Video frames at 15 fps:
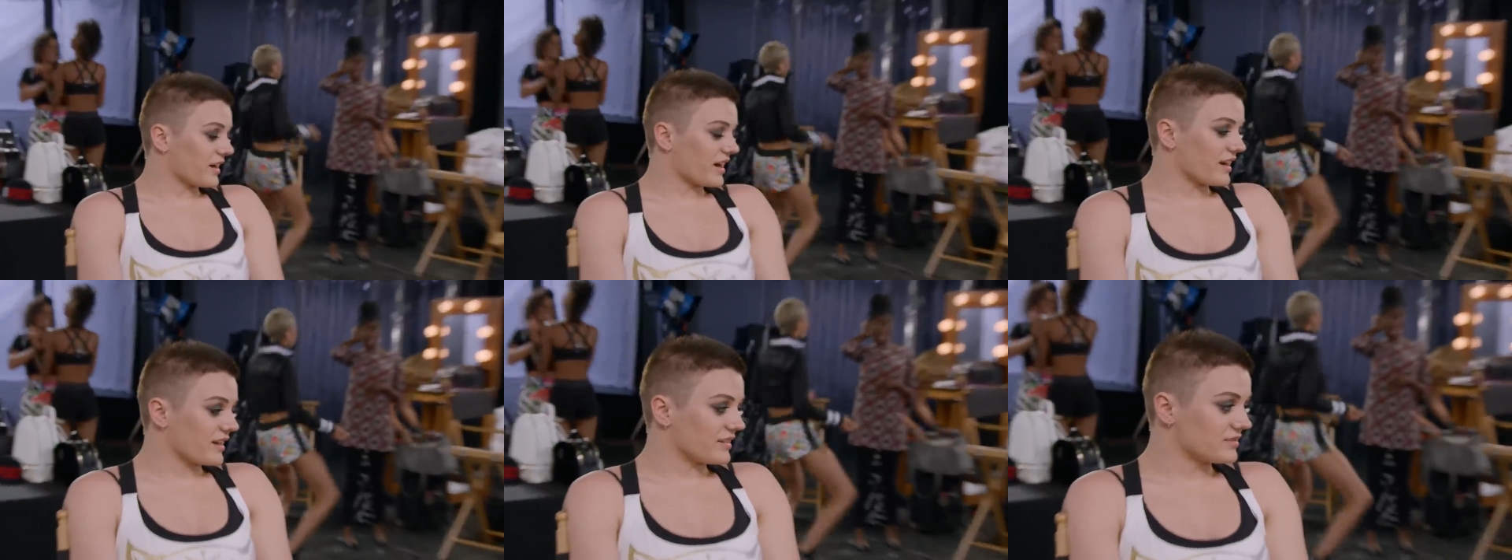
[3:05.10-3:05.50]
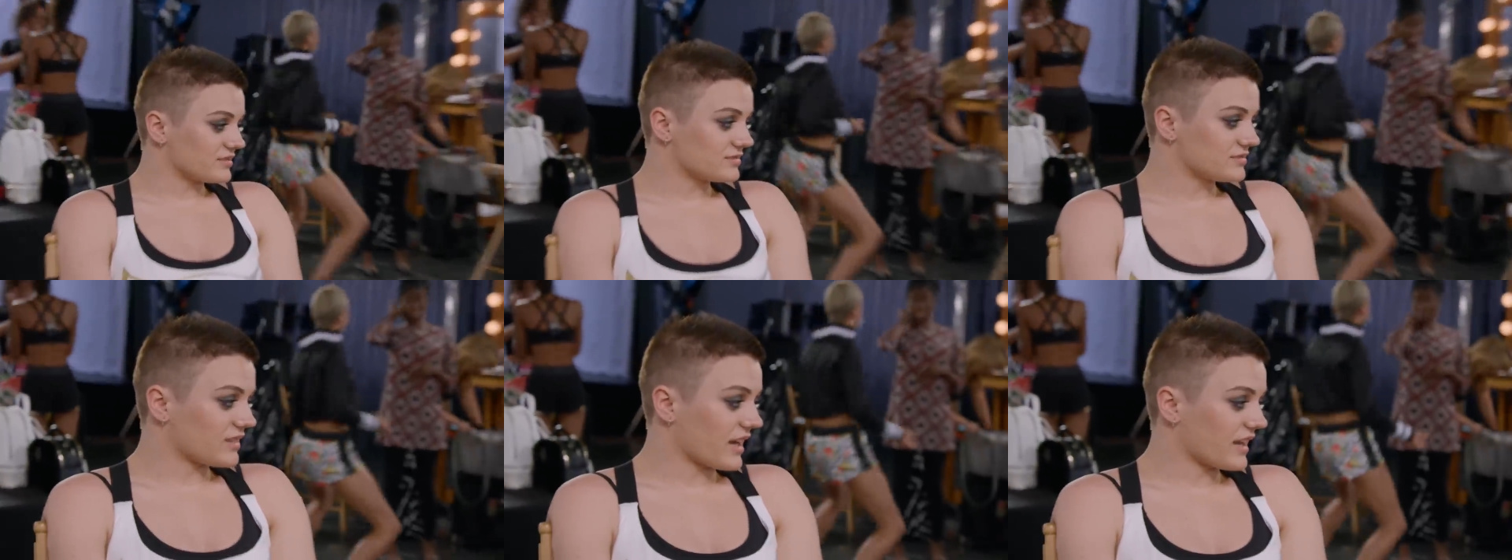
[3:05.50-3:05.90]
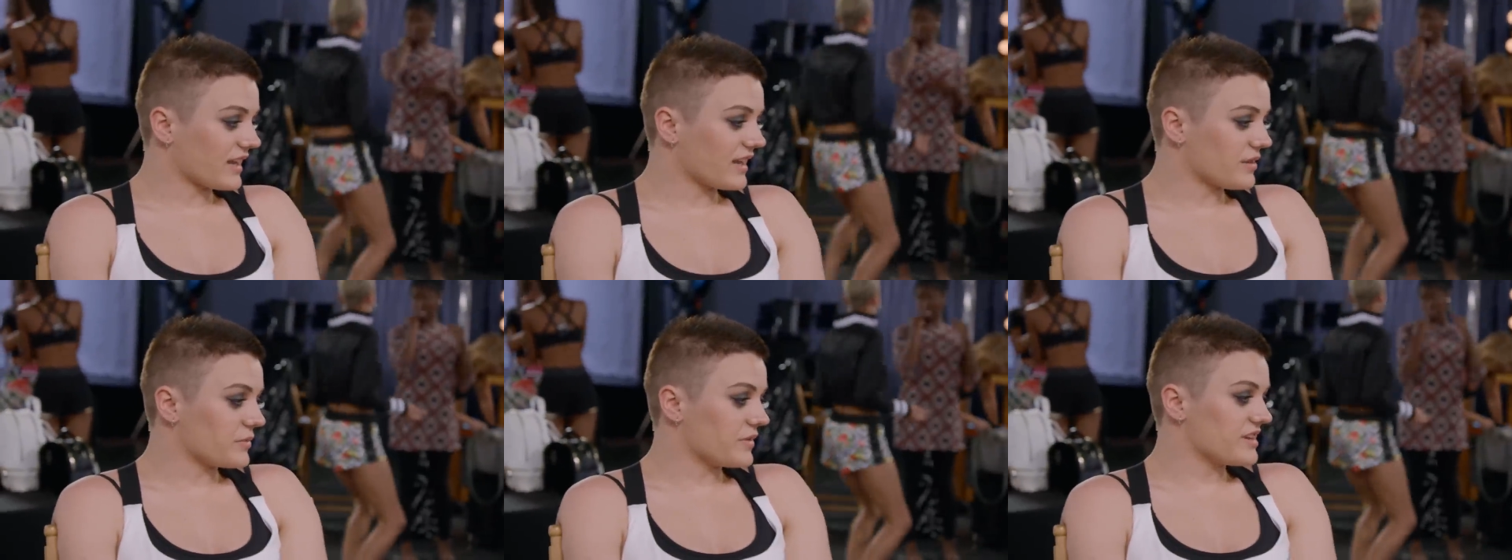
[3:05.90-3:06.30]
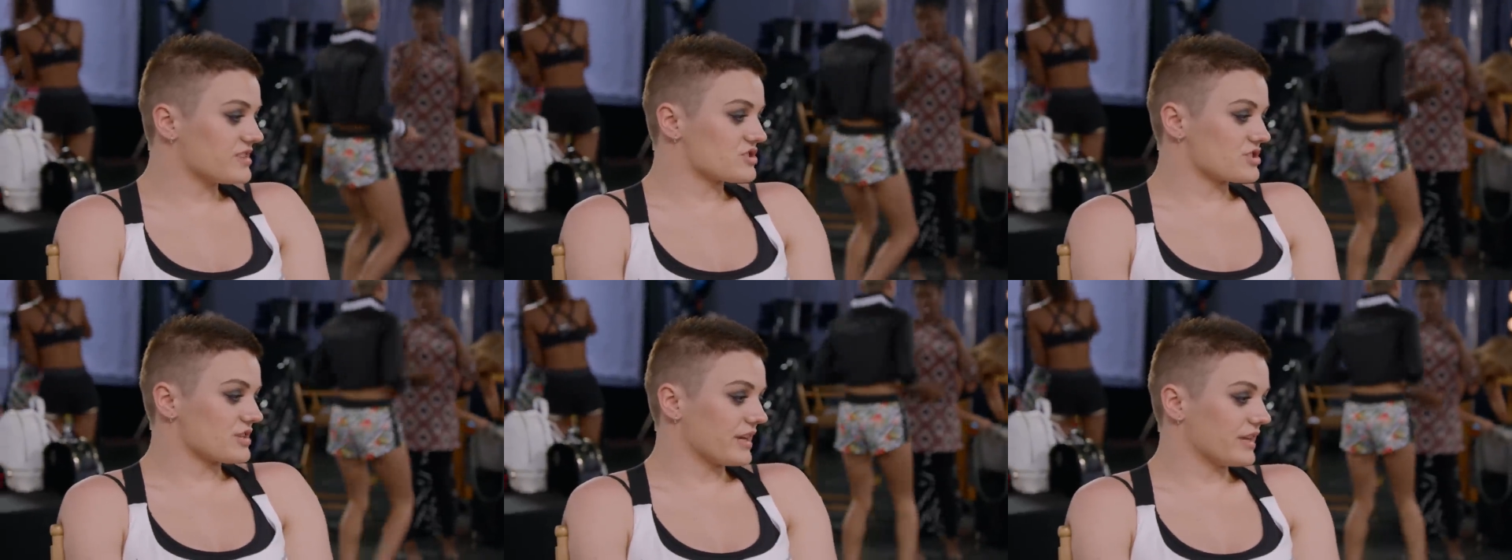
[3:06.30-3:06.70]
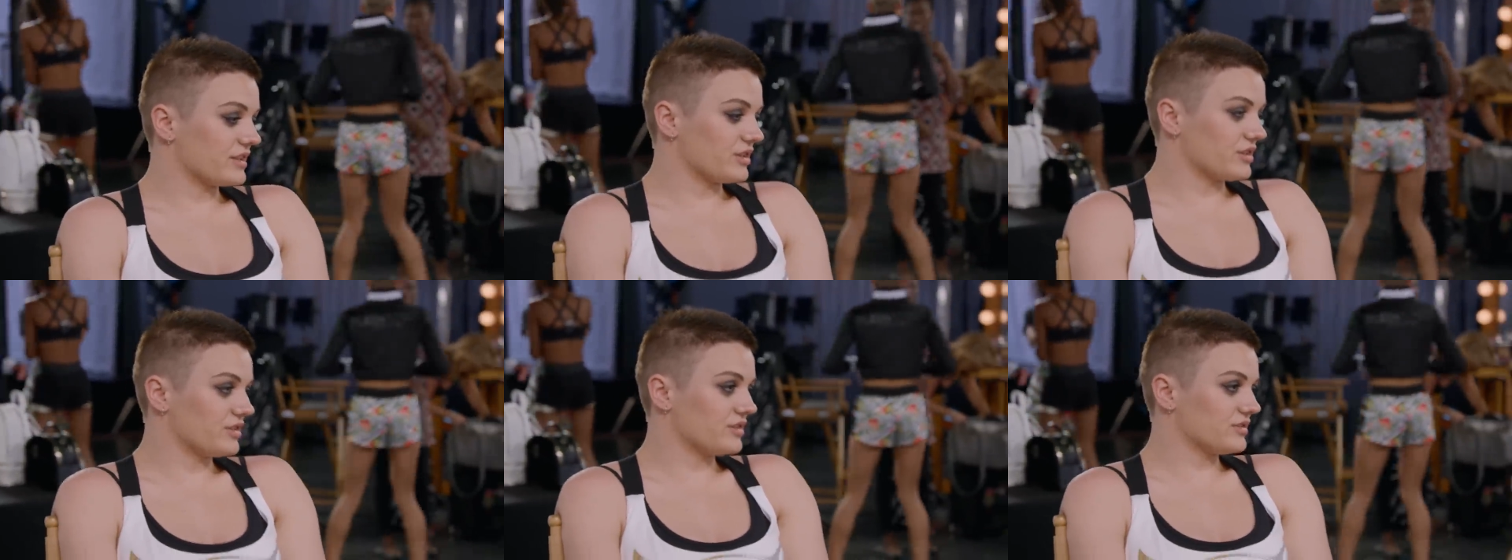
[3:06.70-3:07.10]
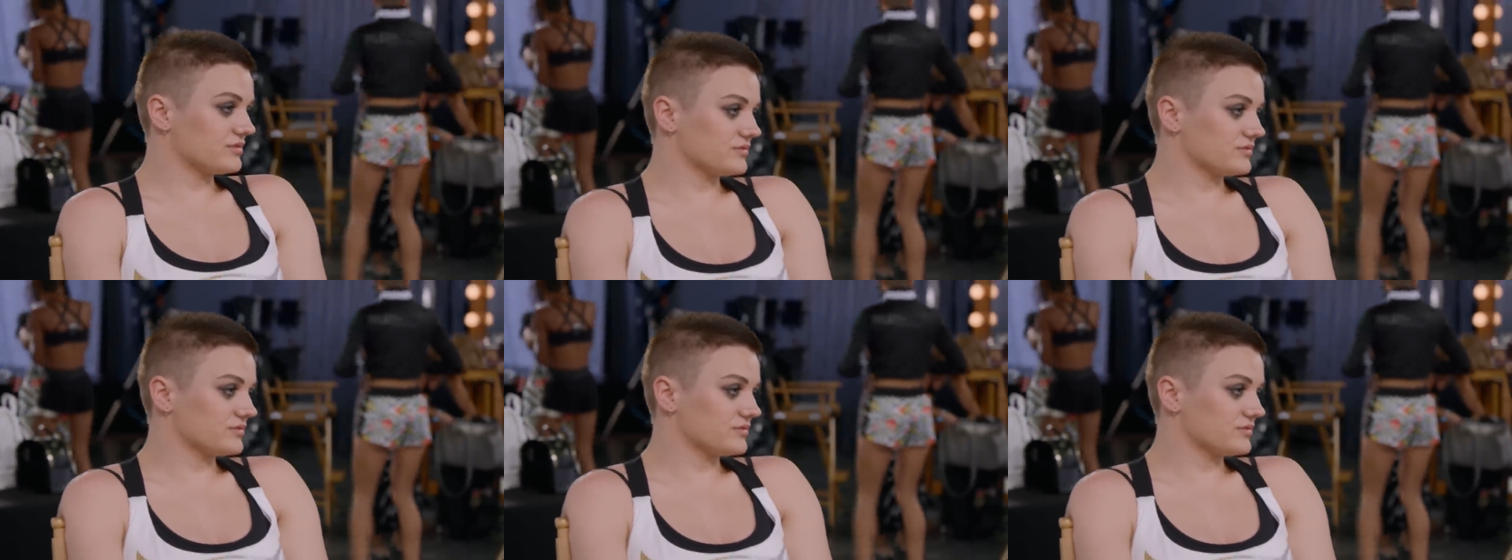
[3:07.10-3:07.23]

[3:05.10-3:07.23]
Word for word: bad. I can't win, dude.